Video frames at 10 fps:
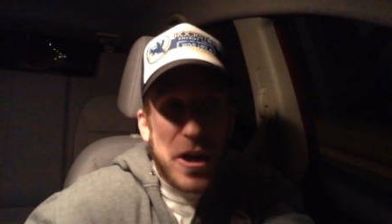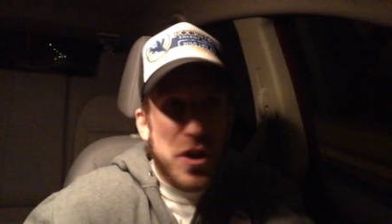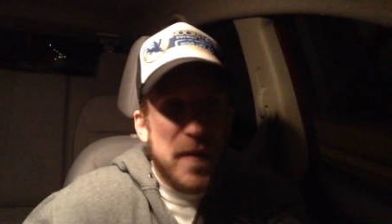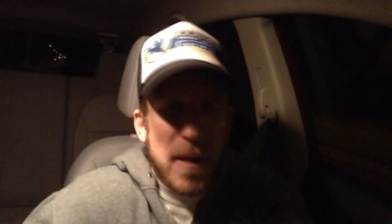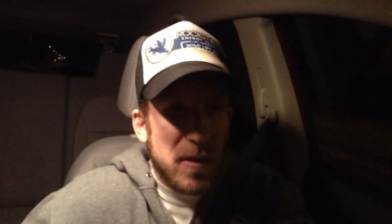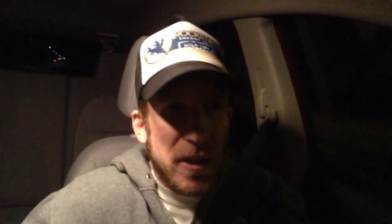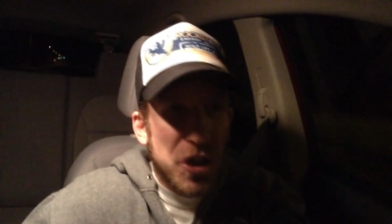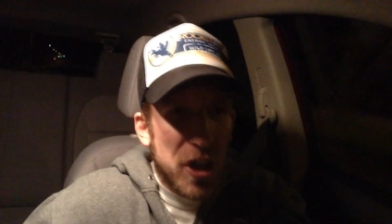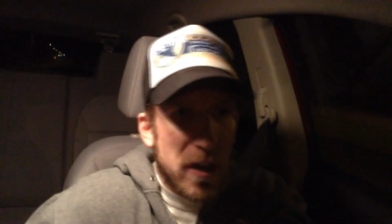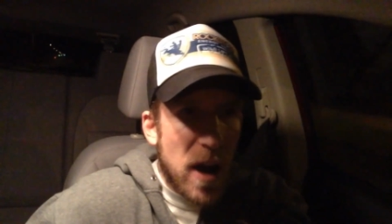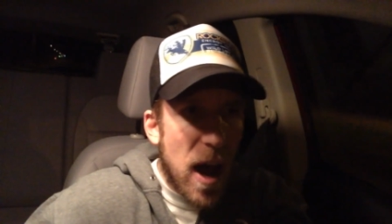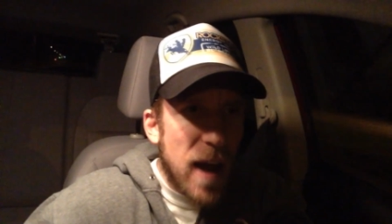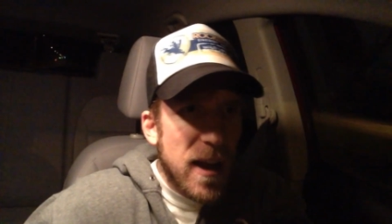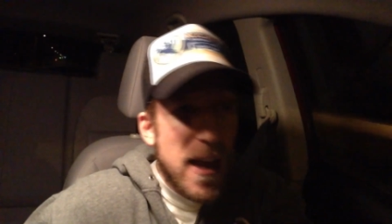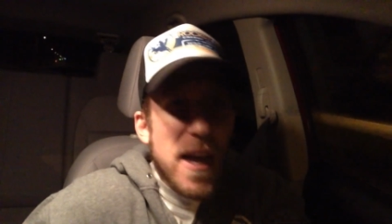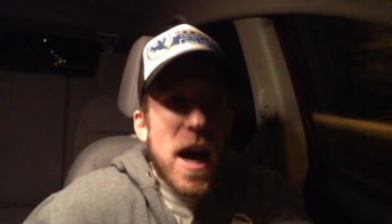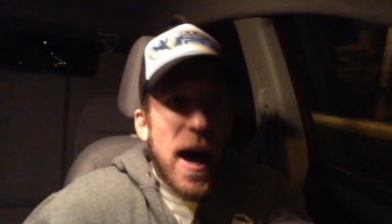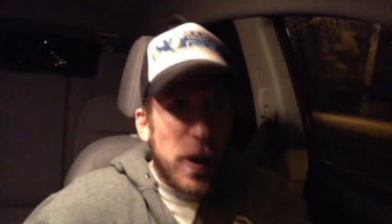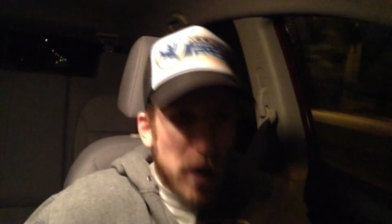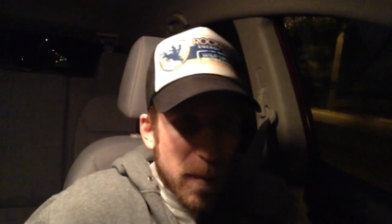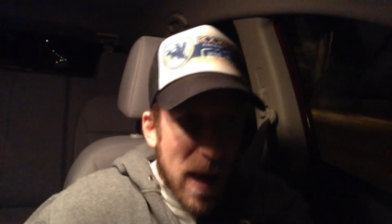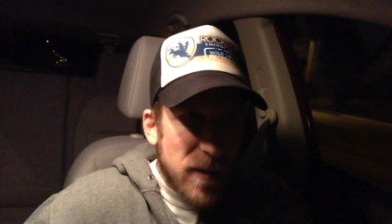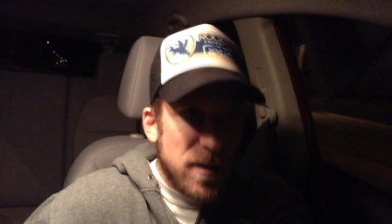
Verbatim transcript: not sure if that was legit or not. I heard about